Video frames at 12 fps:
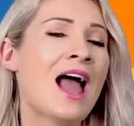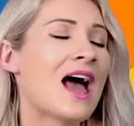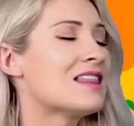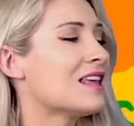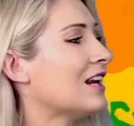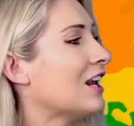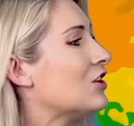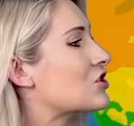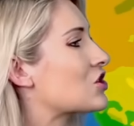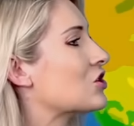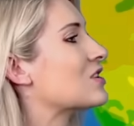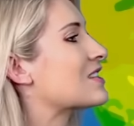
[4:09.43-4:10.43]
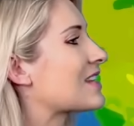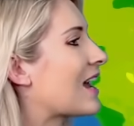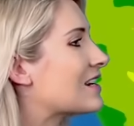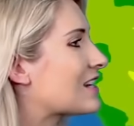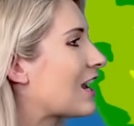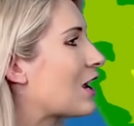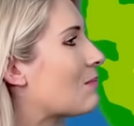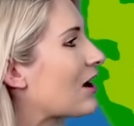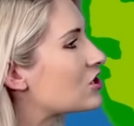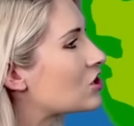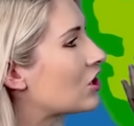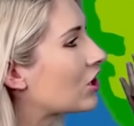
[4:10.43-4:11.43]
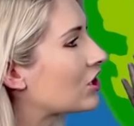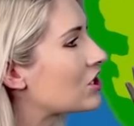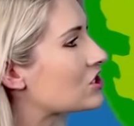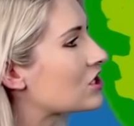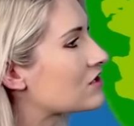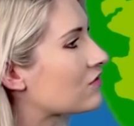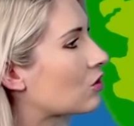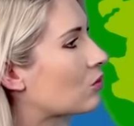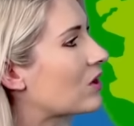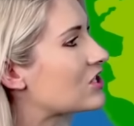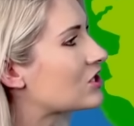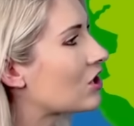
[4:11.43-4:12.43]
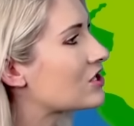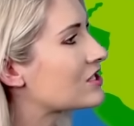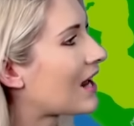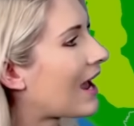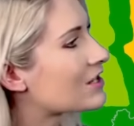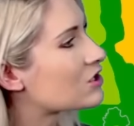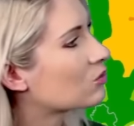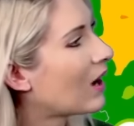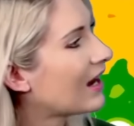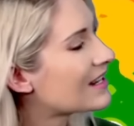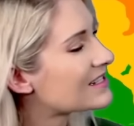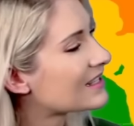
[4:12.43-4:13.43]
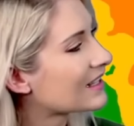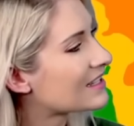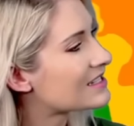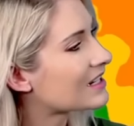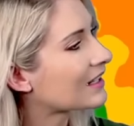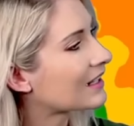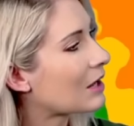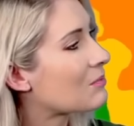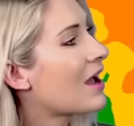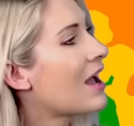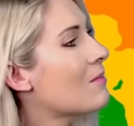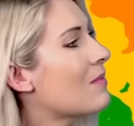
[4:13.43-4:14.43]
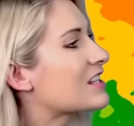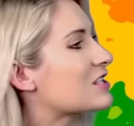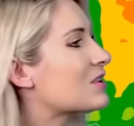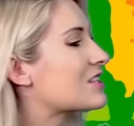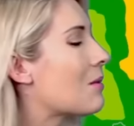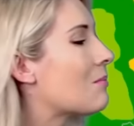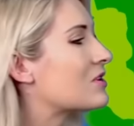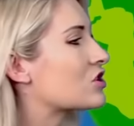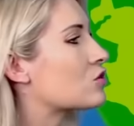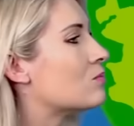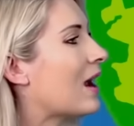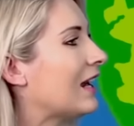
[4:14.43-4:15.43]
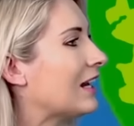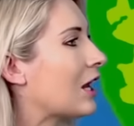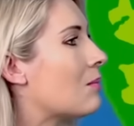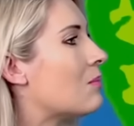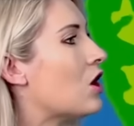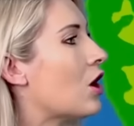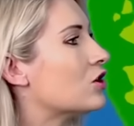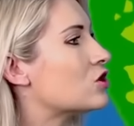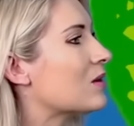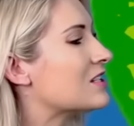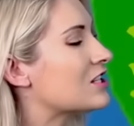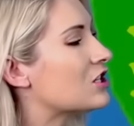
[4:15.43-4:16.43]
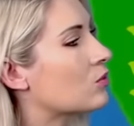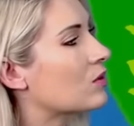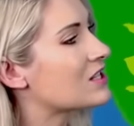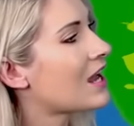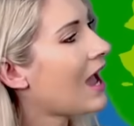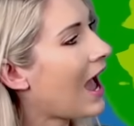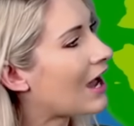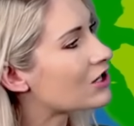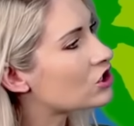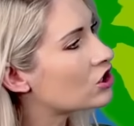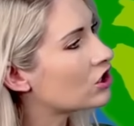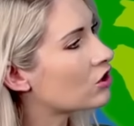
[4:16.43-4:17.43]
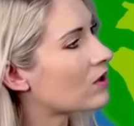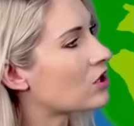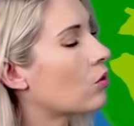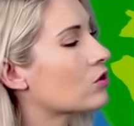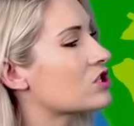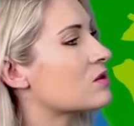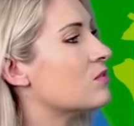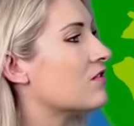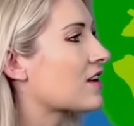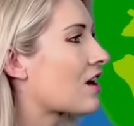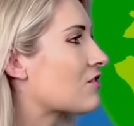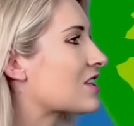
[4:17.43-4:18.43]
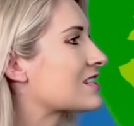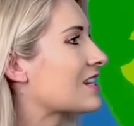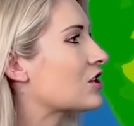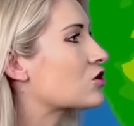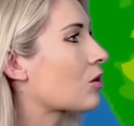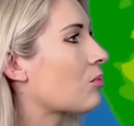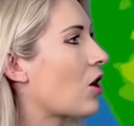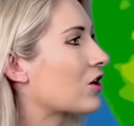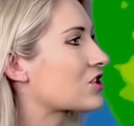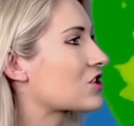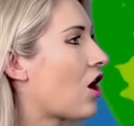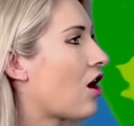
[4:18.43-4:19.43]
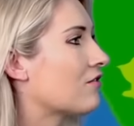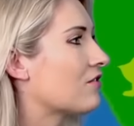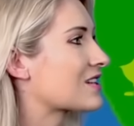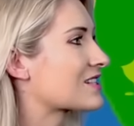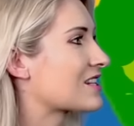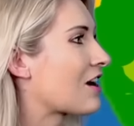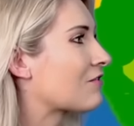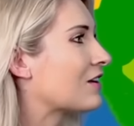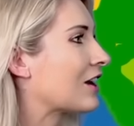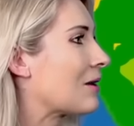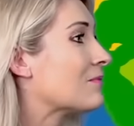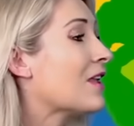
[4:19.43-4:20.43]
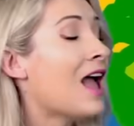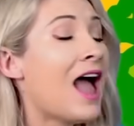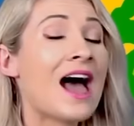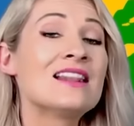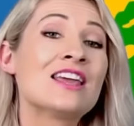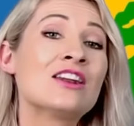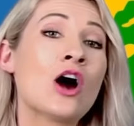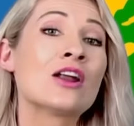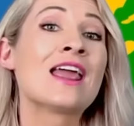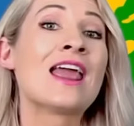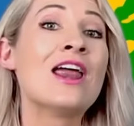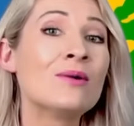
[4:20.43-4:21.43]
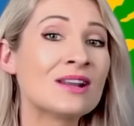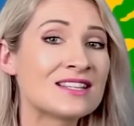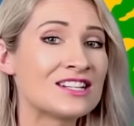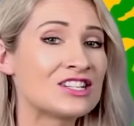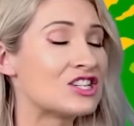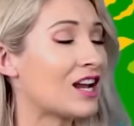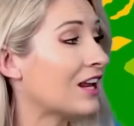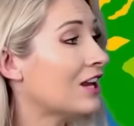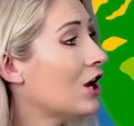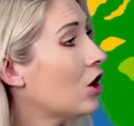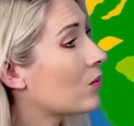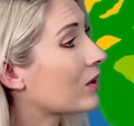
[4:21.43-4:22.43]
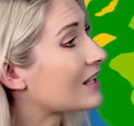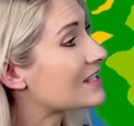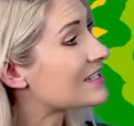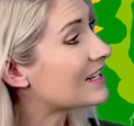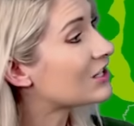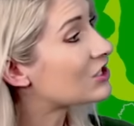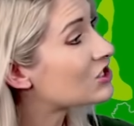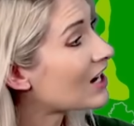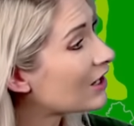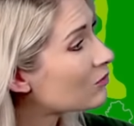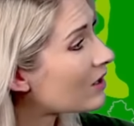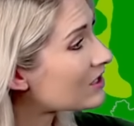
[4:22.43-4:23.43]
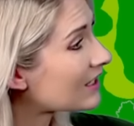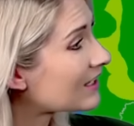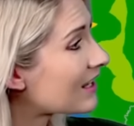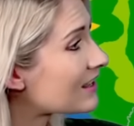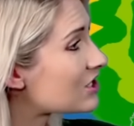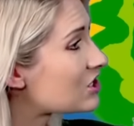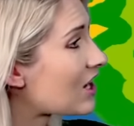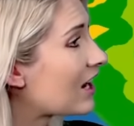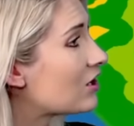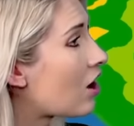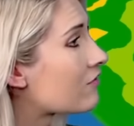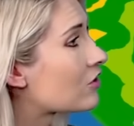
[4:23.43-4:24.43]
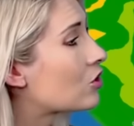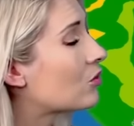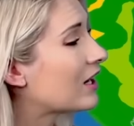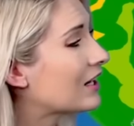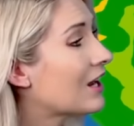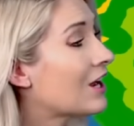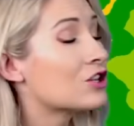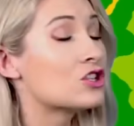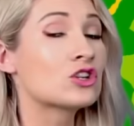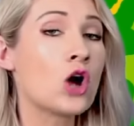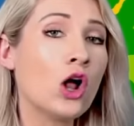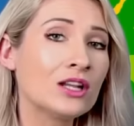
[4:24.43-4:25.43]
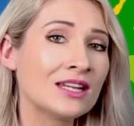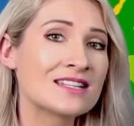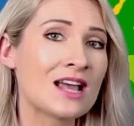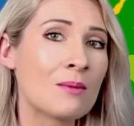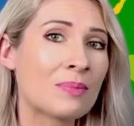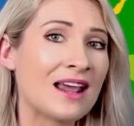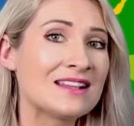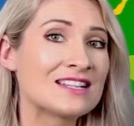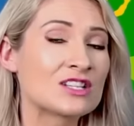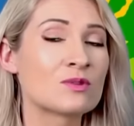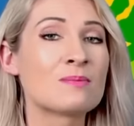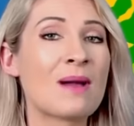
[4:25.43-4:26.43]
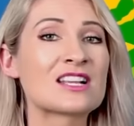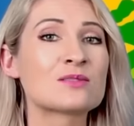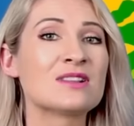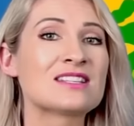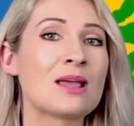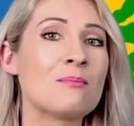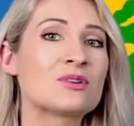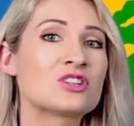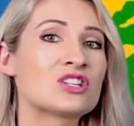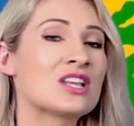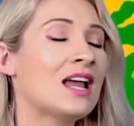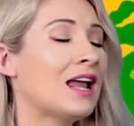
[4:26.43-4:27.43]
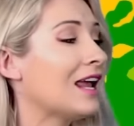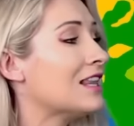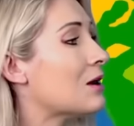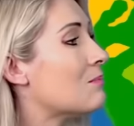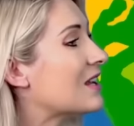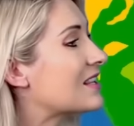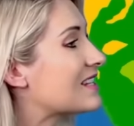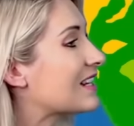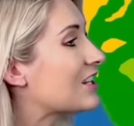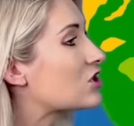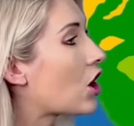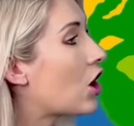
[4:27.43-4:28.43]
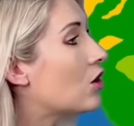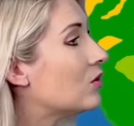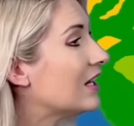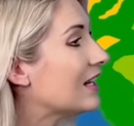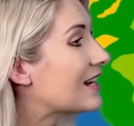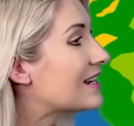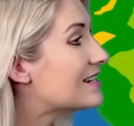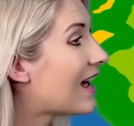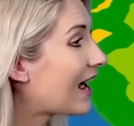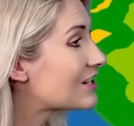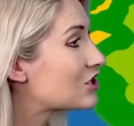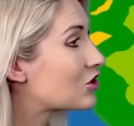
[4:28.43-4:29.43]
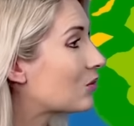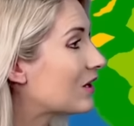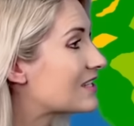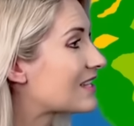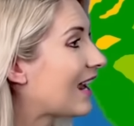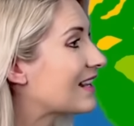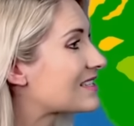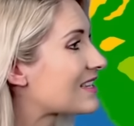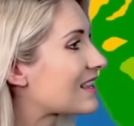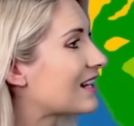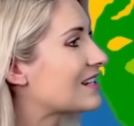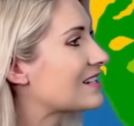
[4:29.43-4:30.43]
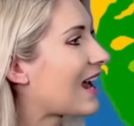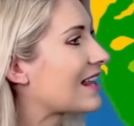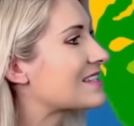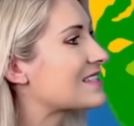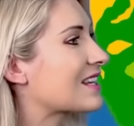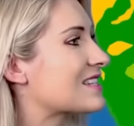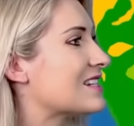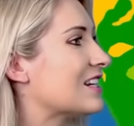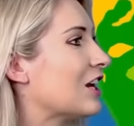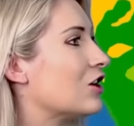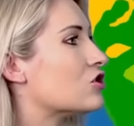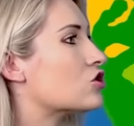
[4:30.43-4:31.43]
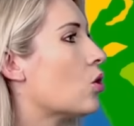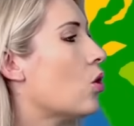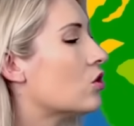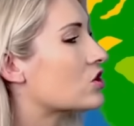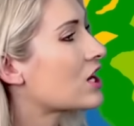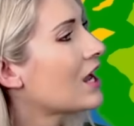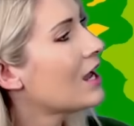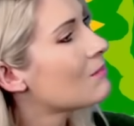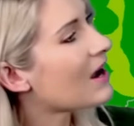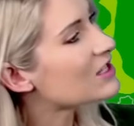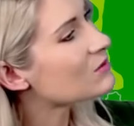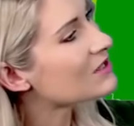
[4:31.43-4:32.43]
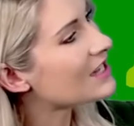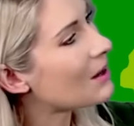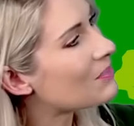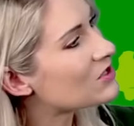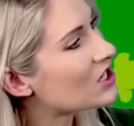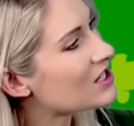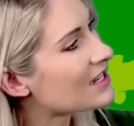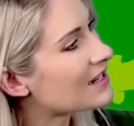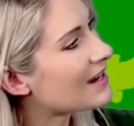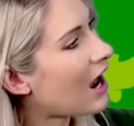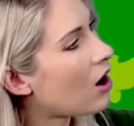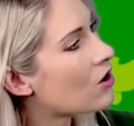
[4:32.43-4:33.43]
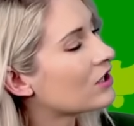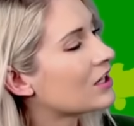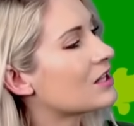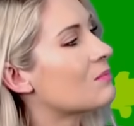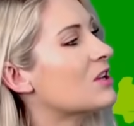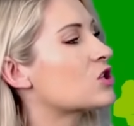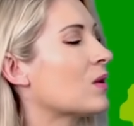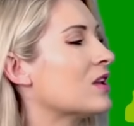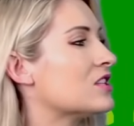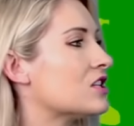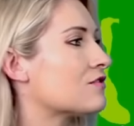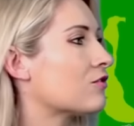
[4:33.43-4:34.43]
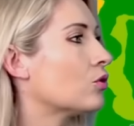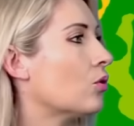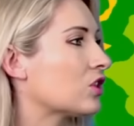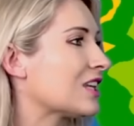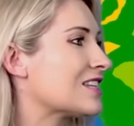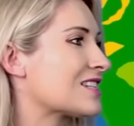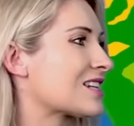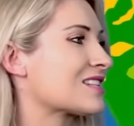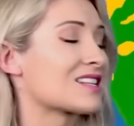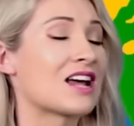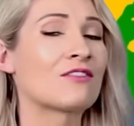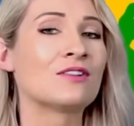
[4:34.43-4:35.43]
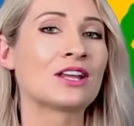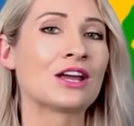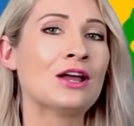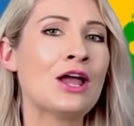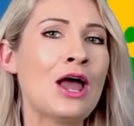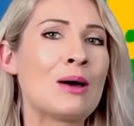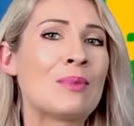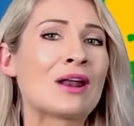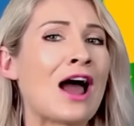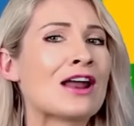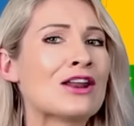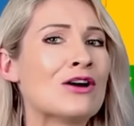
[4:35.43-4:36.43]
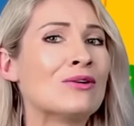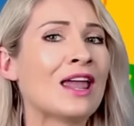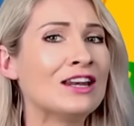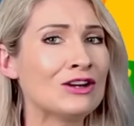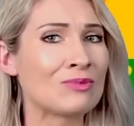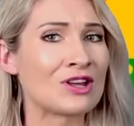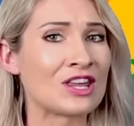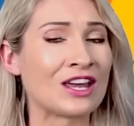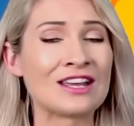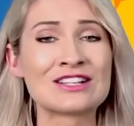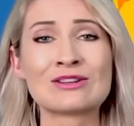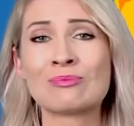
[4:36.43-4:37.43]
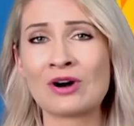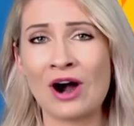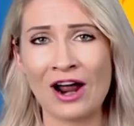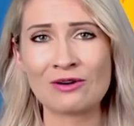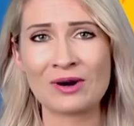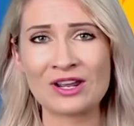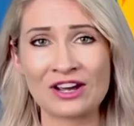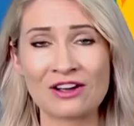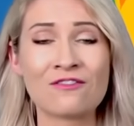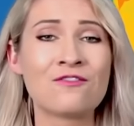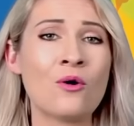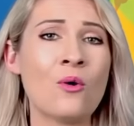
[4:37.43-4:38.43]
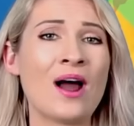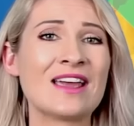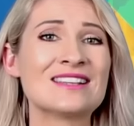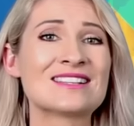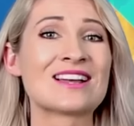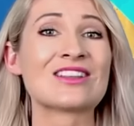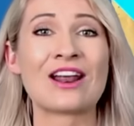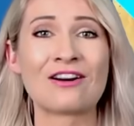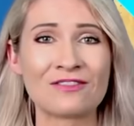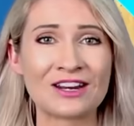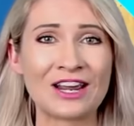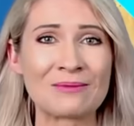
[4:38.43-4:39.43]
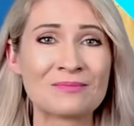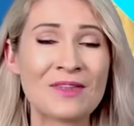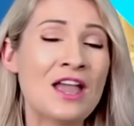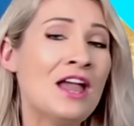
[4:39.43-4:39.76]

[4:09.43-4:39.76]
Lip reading: And then into Sunday, much cooler conditions for the west coast as well as the Eastern Cape. Maximum temperatures remaining below 20 degrees and cooler weather also moving over the central parts of South Africa. And then on Heritage Day, we can see chilly weather here in the shade of green to cold in some places with maximum temperatures in the mid-teens, only 9 degrees in Sutherland and 16 in George. Maximum temperatures are now only in the mid-20s for northeastern South Africa, but I know any weather is a bright weather for a South African.